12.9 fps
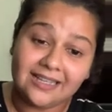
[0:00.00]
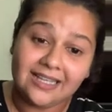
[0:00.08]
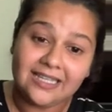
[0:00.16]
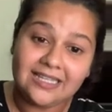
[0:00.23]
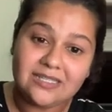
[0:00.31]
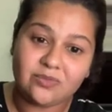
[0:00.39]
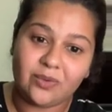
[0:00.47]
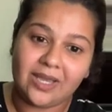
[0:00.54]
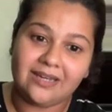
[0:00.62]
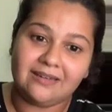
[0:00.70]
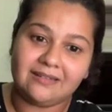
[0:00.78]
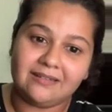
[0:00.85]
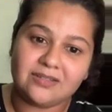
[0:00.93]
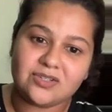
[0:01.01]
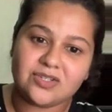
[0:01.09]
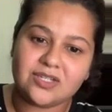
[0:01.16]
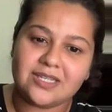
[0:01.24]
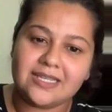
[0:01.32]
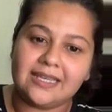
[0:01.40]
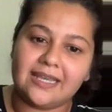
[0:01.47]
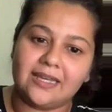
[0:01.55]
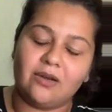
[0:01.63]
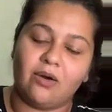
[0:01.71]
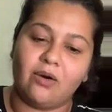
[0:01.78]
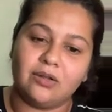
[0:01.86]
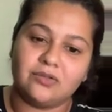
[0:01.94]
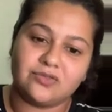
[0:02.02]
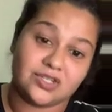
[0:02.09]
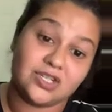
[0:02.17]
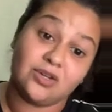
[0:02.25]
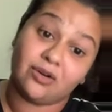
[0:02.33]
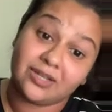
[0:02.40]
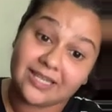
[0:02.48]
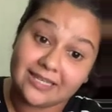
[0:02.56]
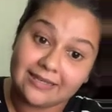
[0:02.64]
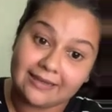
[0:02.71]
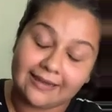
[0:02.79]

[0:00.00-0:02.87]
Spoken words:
is when she or he